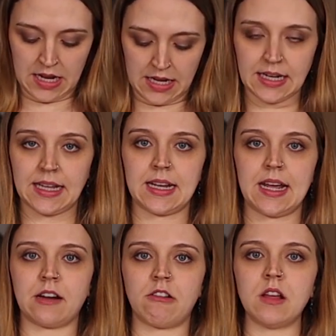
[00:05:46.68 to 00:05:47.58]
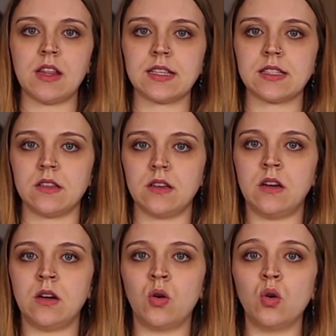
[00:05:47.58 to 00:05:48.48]
linea nigra, that's the
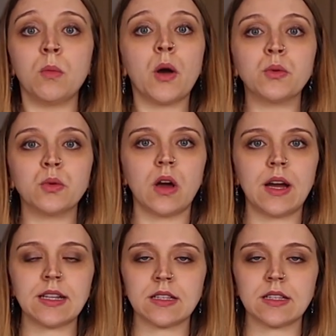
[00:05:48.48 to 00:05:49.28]
hormonal line,